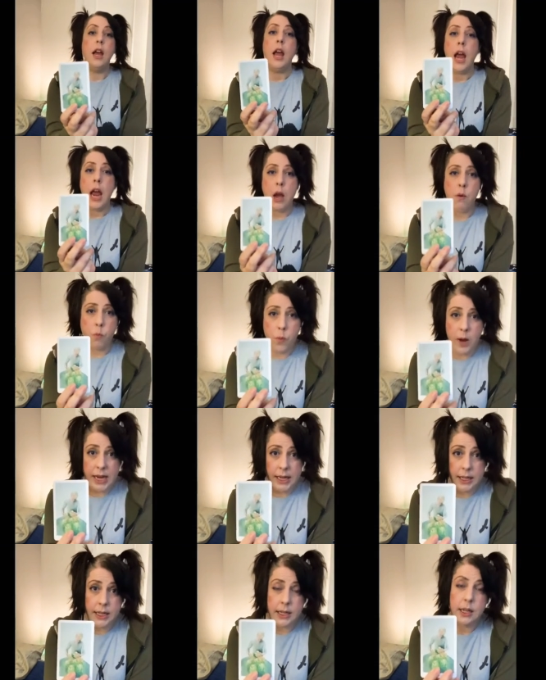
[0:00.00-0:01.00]
and
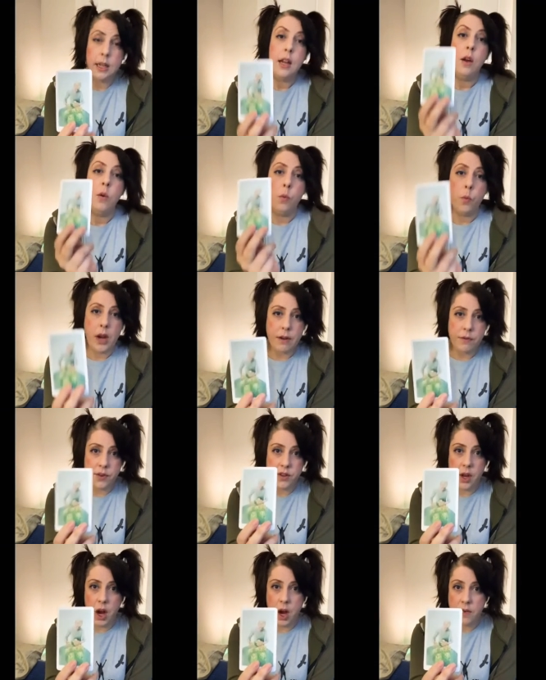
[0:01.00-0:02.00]
wait for the
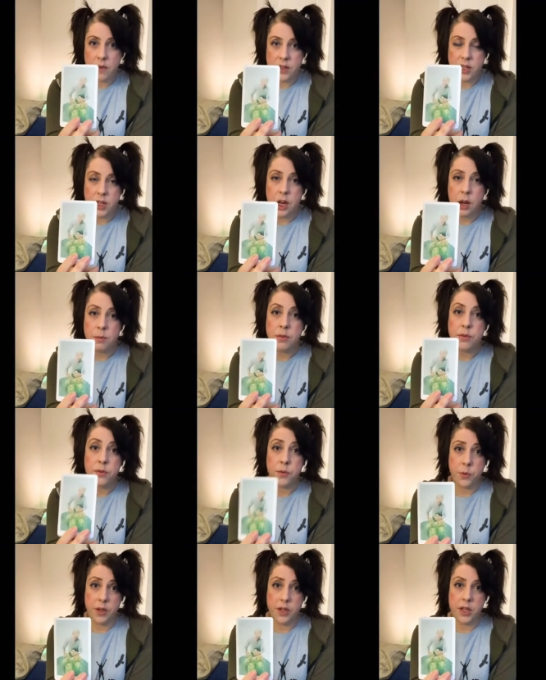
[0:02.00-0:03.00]
harvest to come to
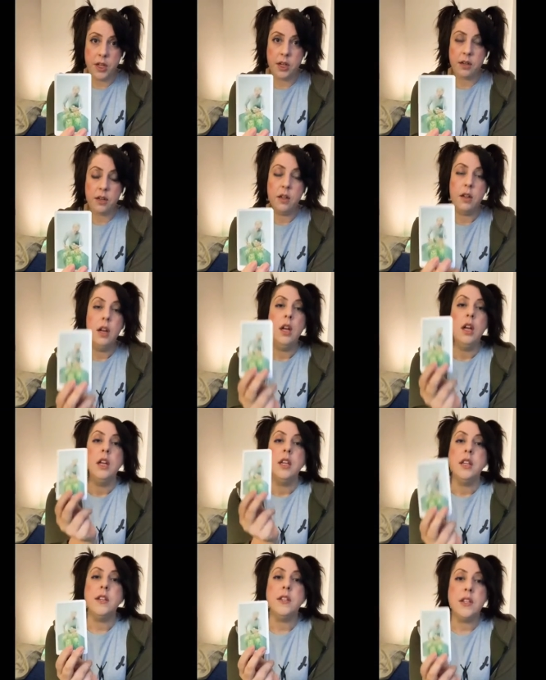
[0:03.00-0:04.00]
fruition.
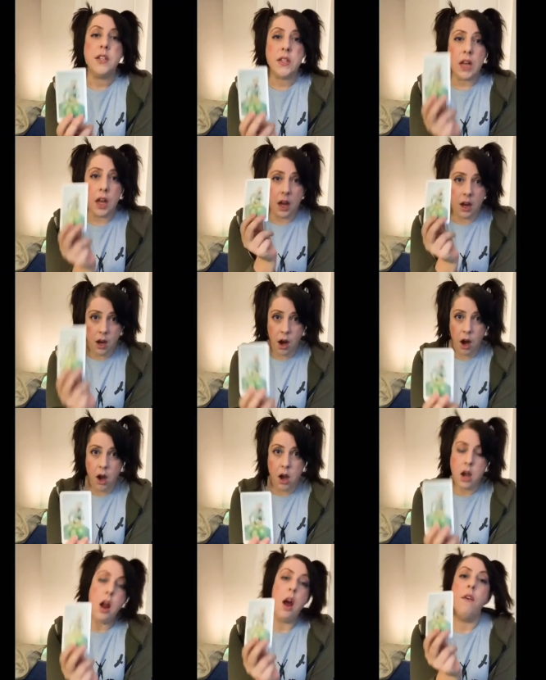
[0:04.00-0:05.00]
This is a
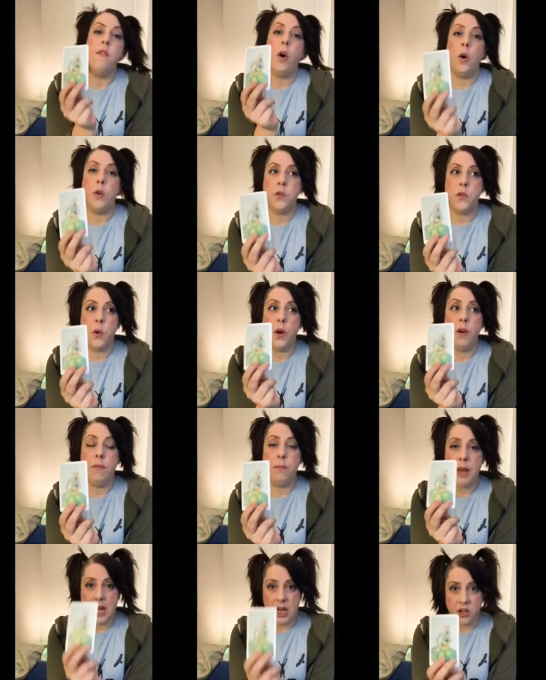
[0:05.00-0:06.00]
card of
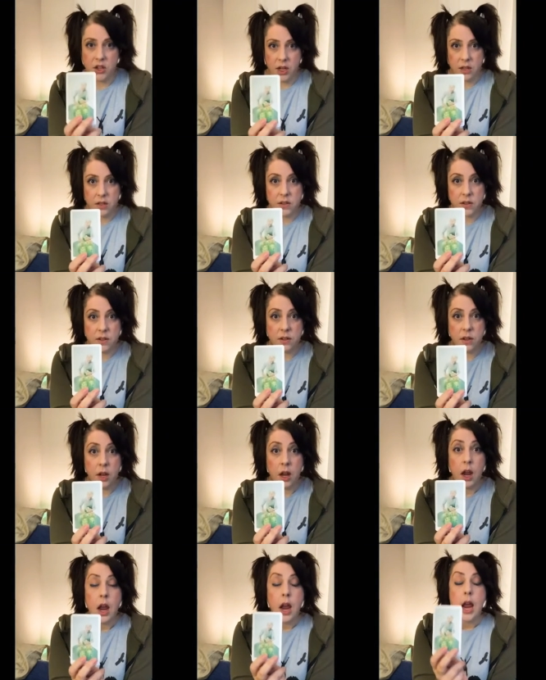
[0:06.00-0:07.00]
patience
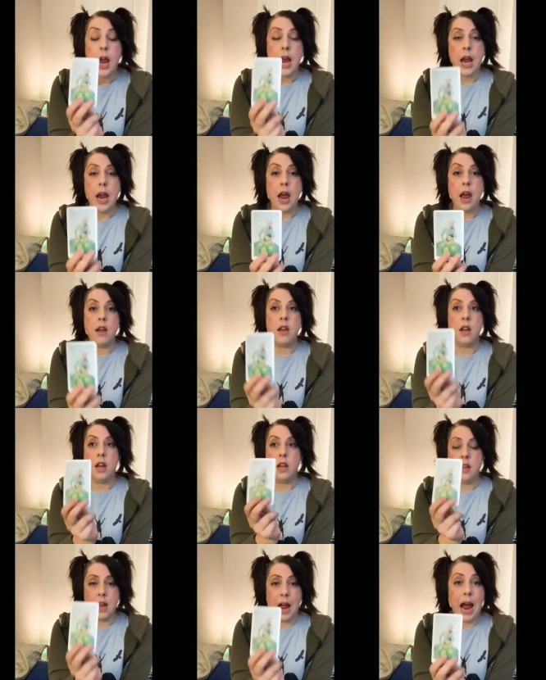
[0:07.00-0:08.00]
and
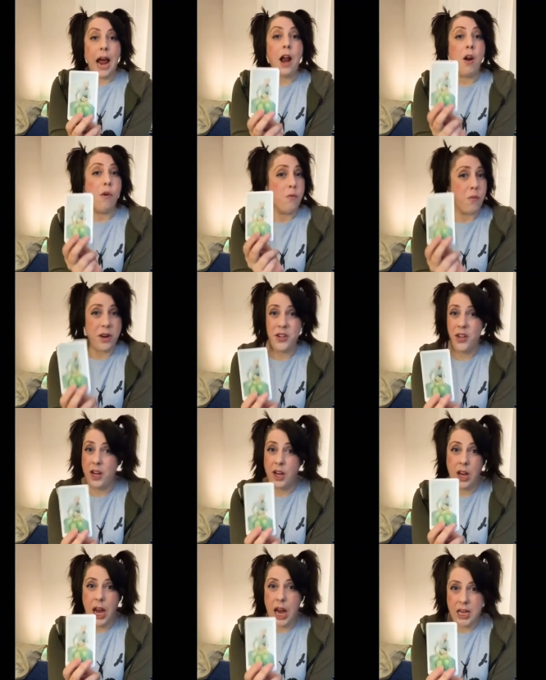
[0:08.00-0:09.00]
not
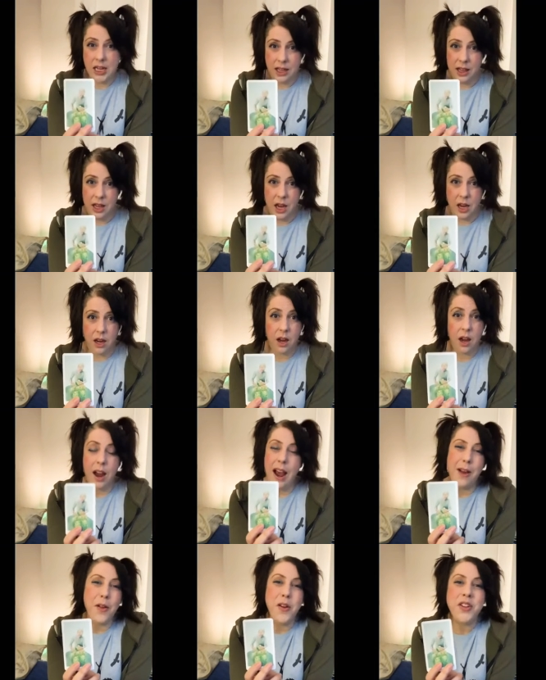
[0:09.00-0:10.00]
rushing anything.
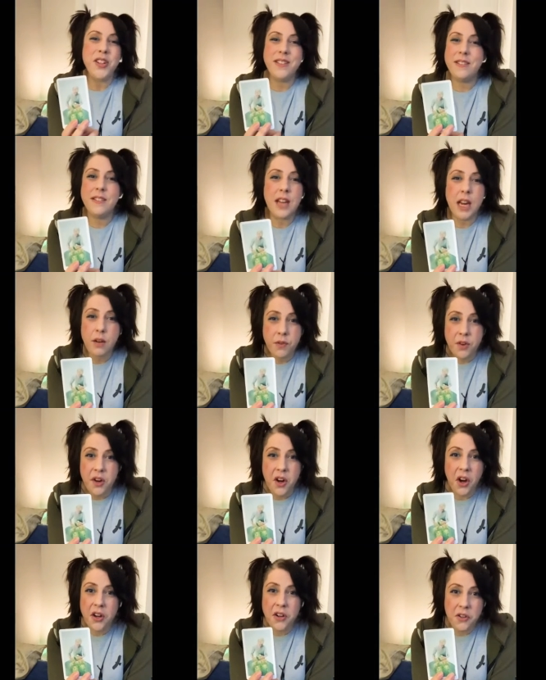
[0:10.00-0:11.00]
How long does it take for a
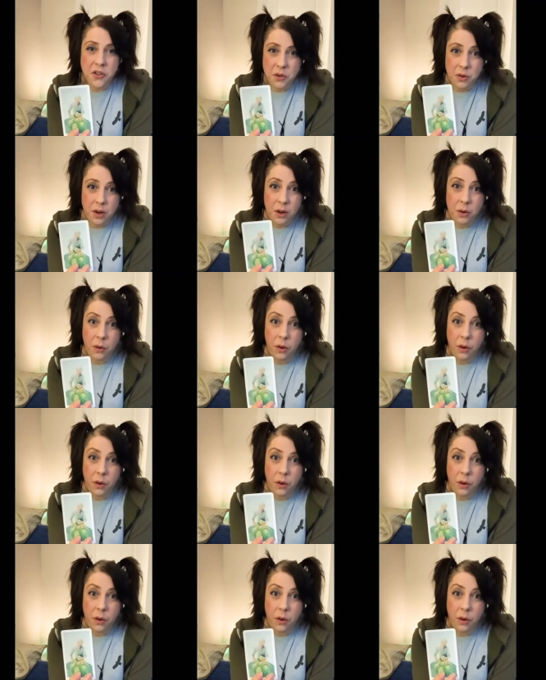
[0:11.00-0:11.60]
garden to grow?